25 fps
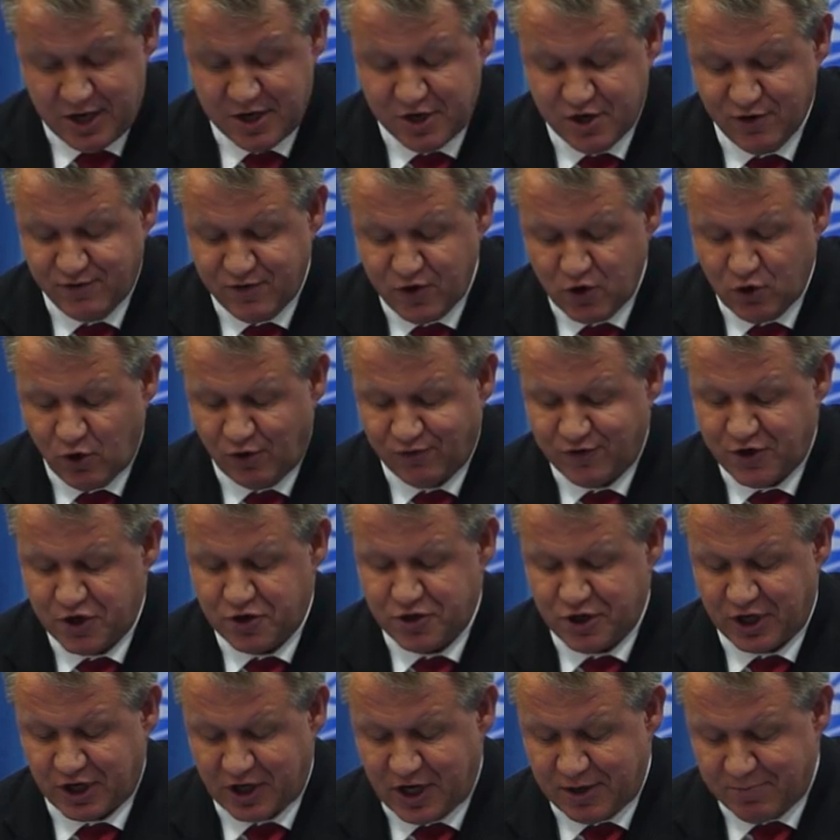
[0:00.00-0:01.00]
In the view of
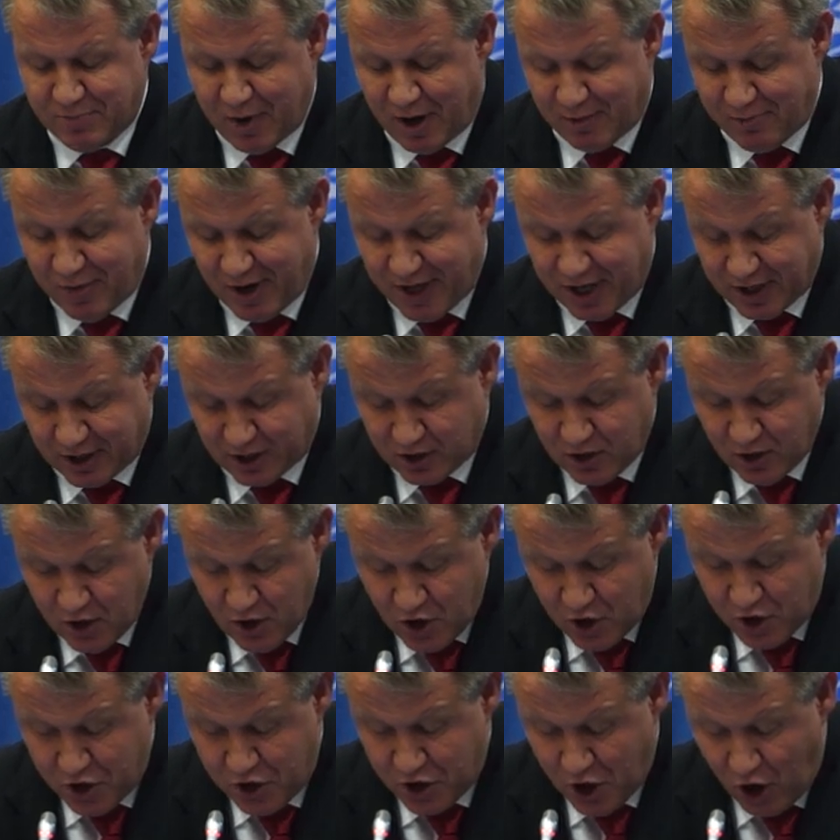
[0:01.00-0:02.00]
the Czech Republic,
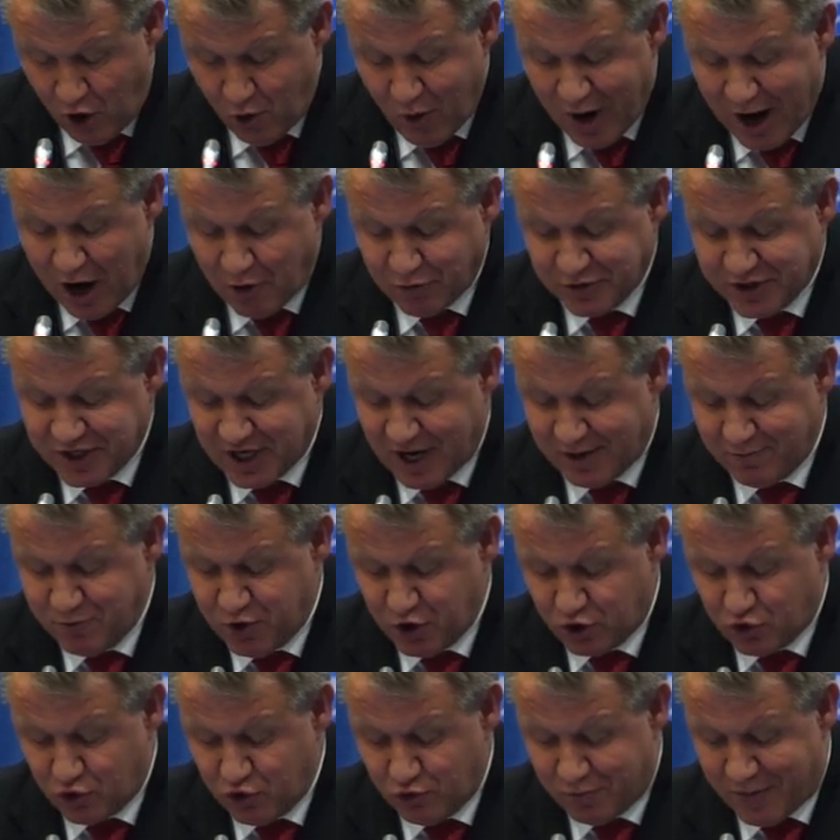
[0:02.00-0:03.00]
no
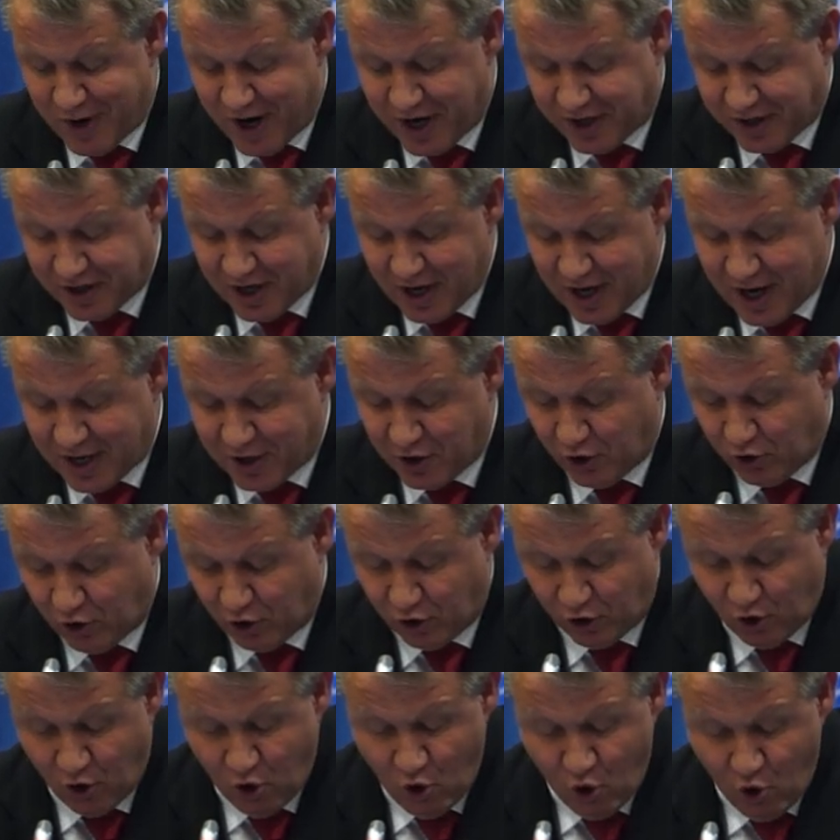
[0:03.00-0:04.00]
outcome document at
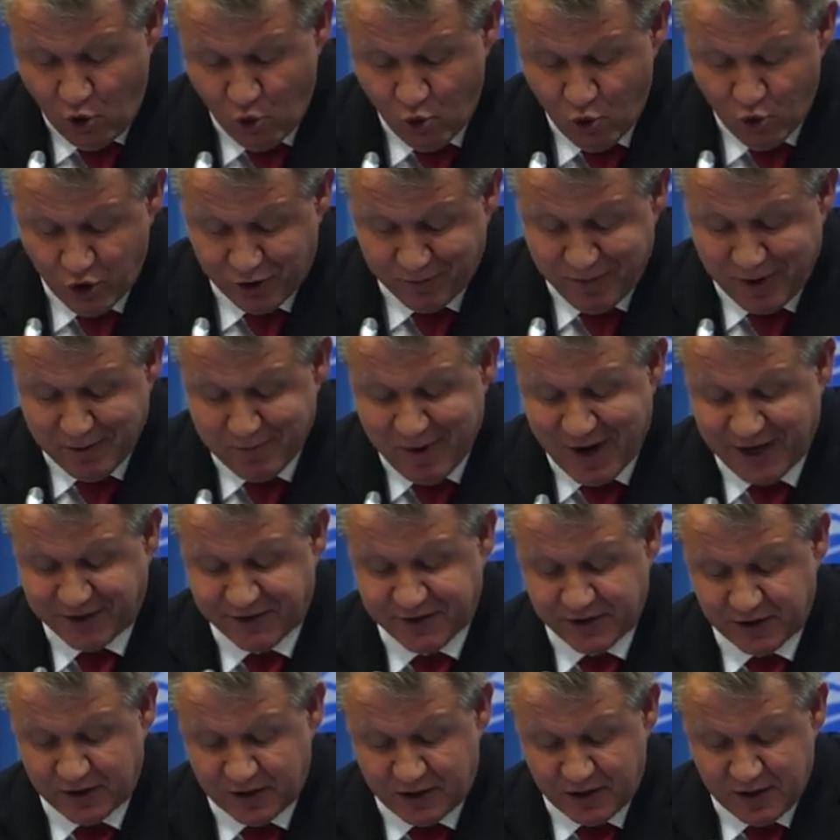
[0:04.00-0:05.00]
all would be
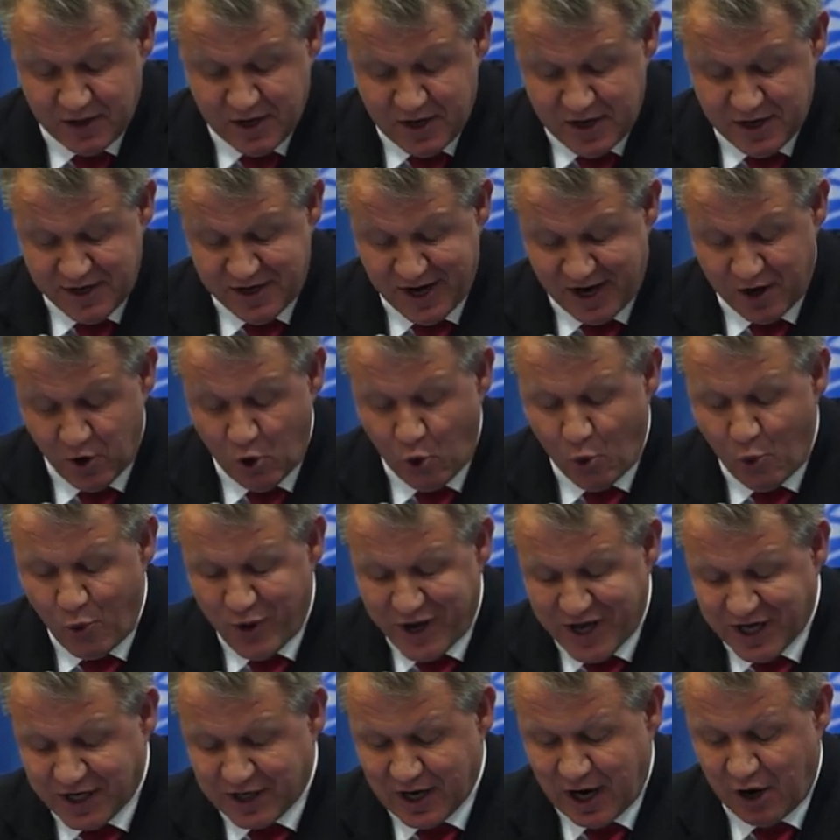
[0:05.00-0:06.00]
better than a
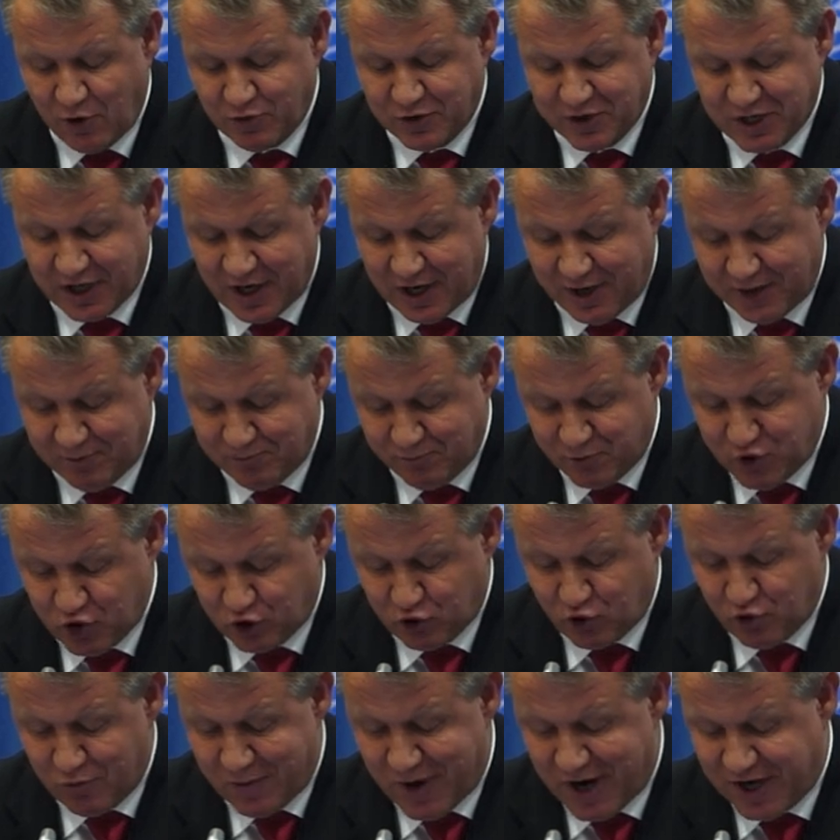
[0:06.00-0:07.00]
weak outcome
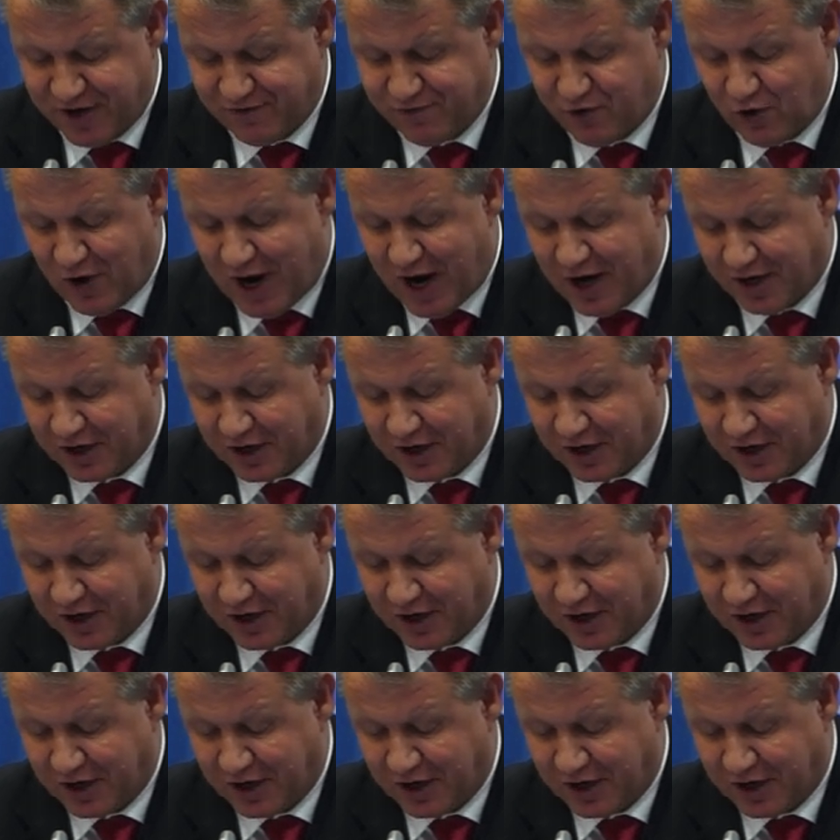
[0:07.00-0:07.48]
document for